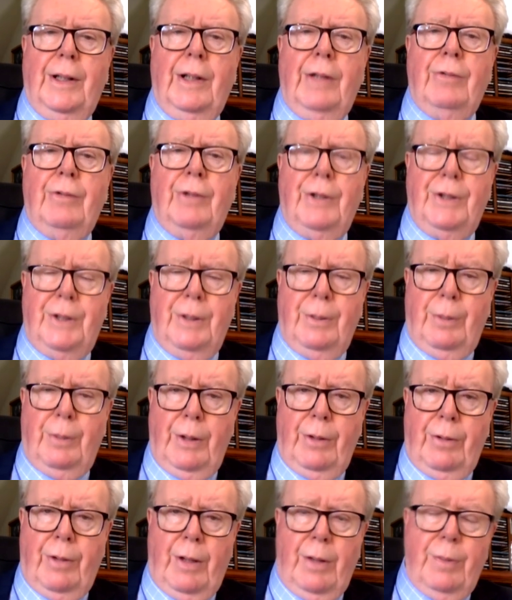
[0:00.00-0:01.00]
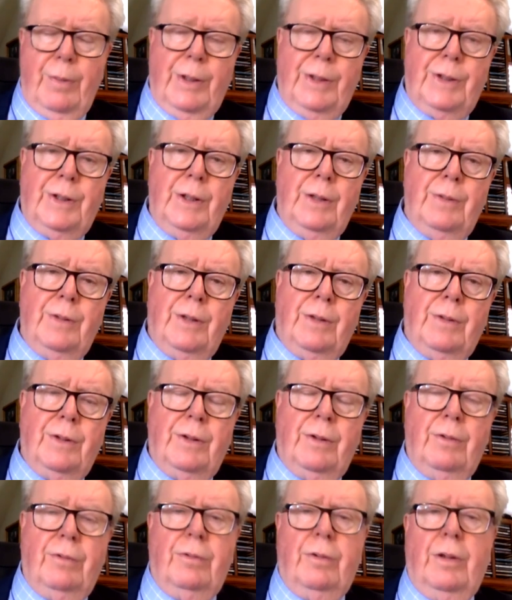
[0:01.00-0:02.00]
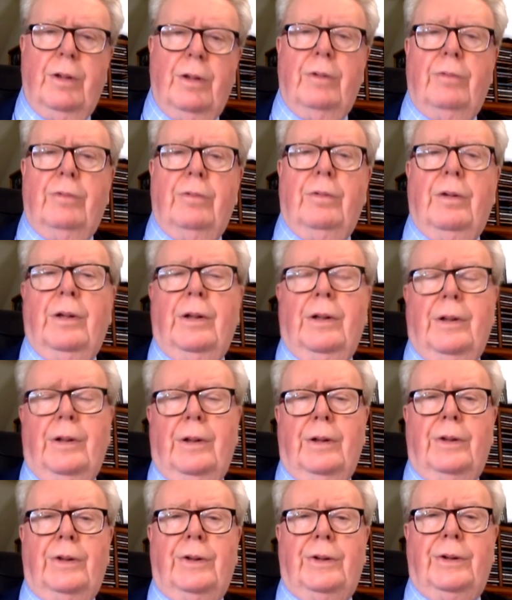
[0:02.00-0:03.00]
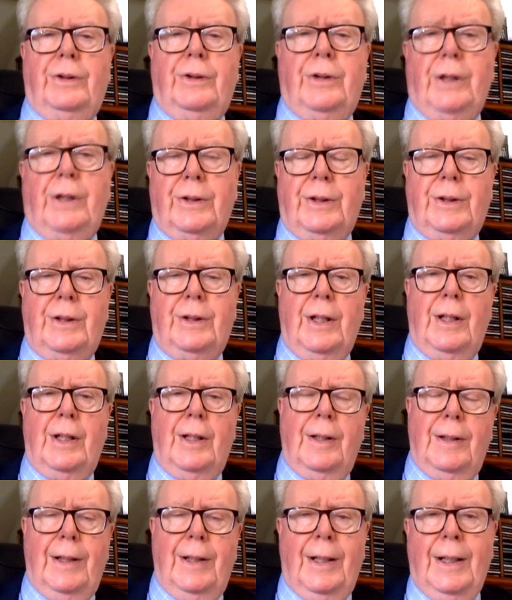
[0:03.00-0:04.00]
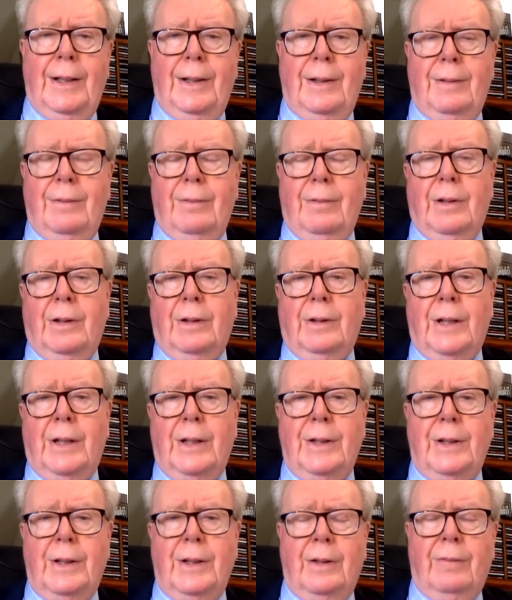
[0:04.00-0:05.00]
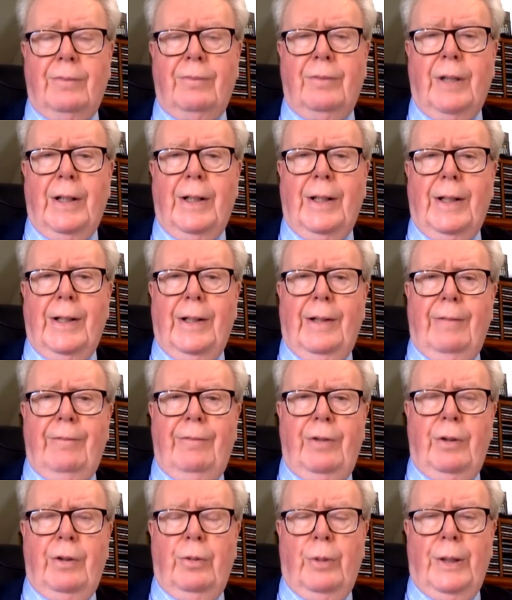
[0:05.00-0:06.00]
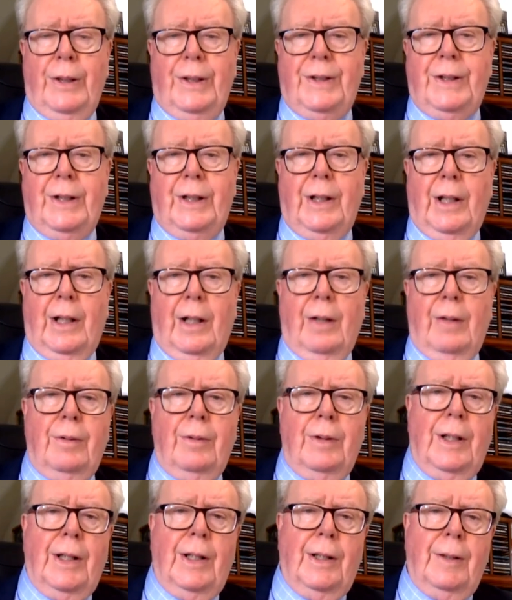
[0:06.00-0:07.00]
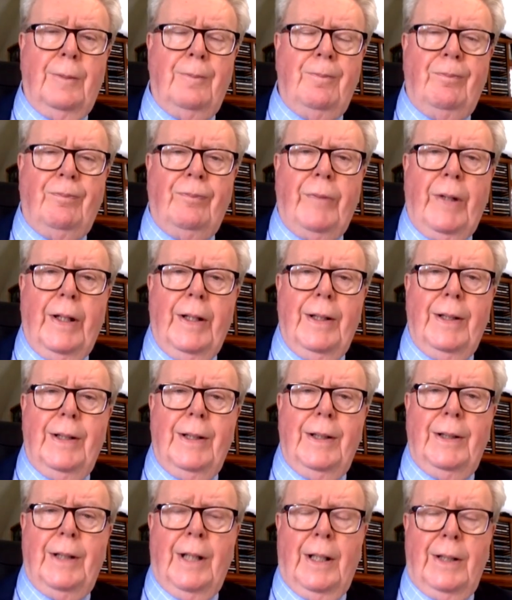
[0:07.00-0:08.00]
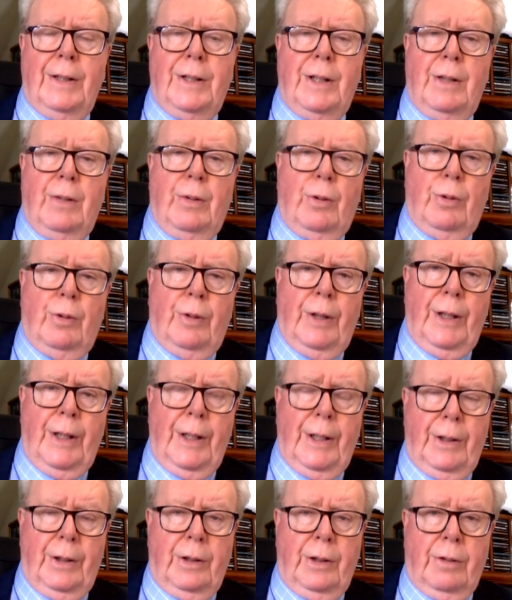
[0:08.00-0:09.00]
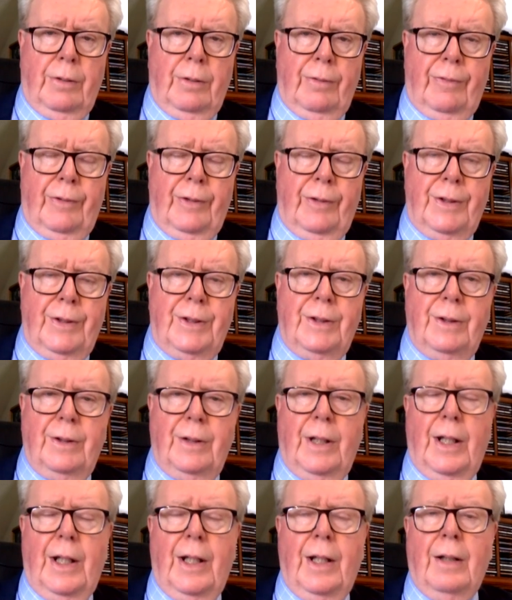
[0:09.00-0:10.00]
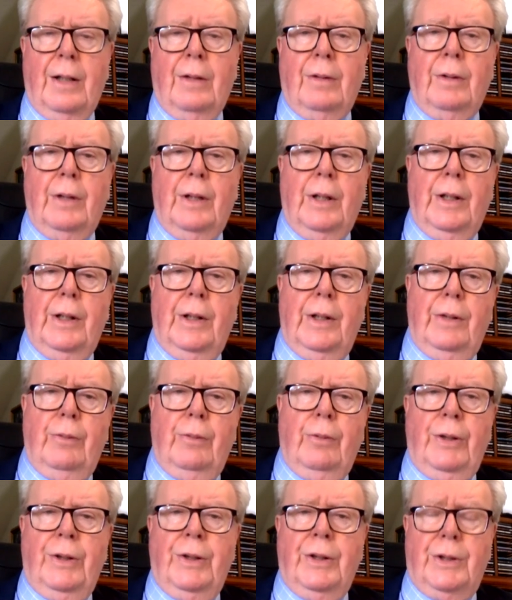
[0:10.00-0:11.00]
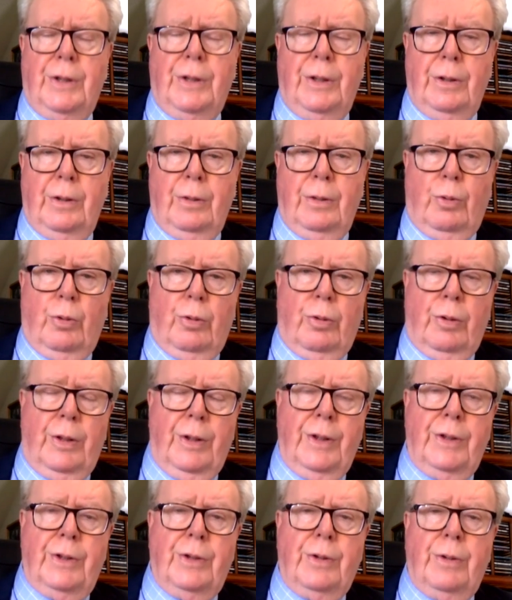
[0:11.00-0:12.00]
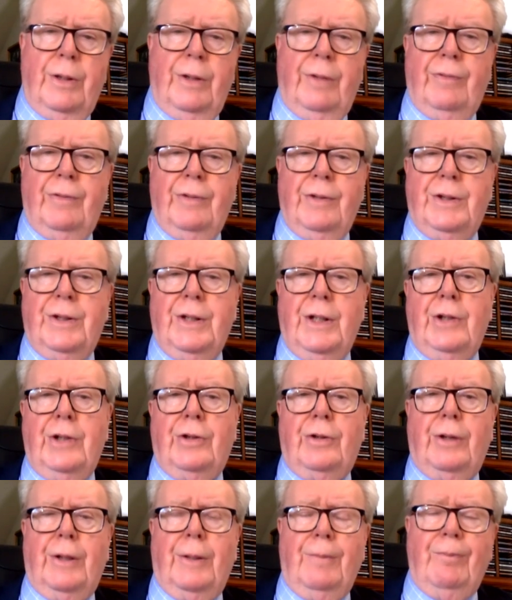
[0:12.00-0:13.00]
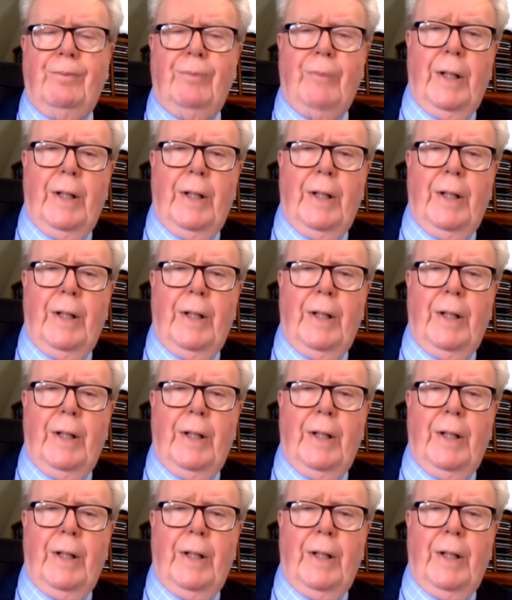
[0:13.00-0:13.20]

in reasonably robust terms. I was uh, uh just uh, in London a few weeks ago at a NATO oriented conference and how we deter war in the 21st century.